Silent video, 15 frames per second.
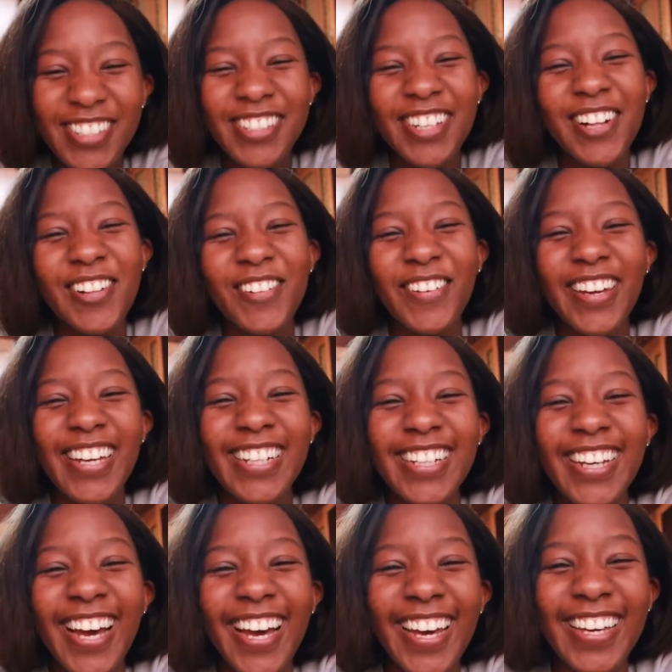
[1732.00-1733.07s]
shall wait
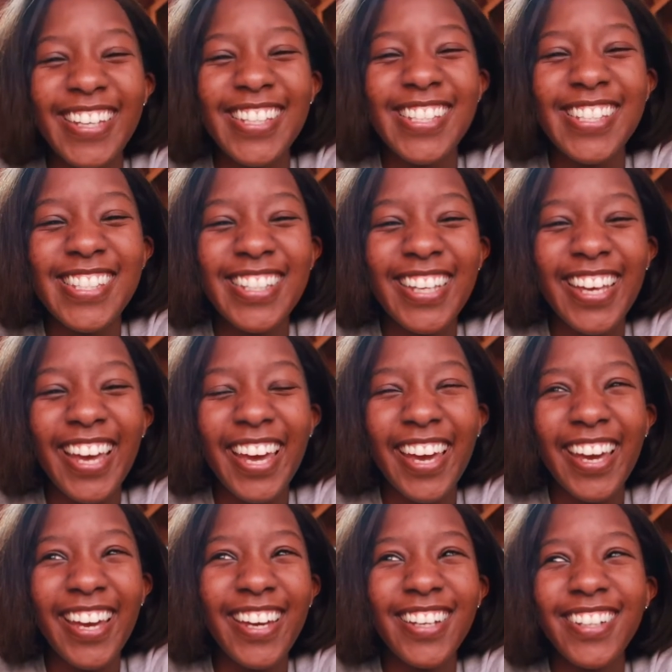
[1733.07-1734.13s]
guys
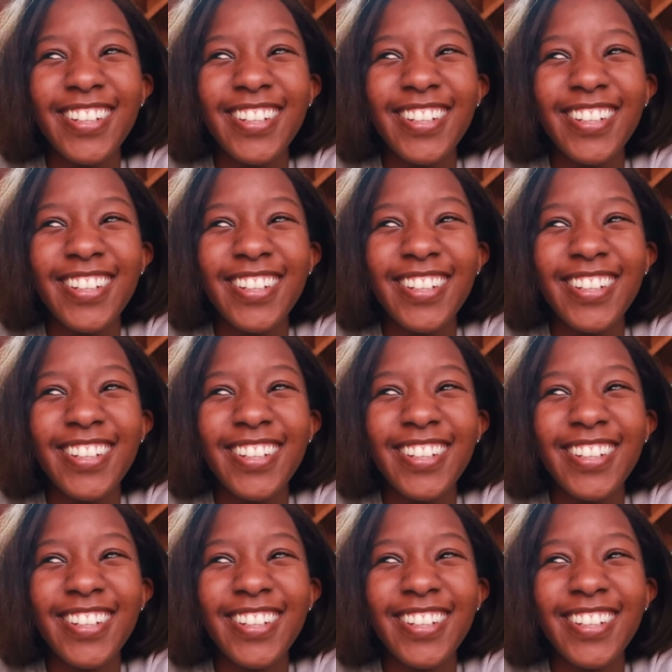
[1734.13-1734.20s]
hey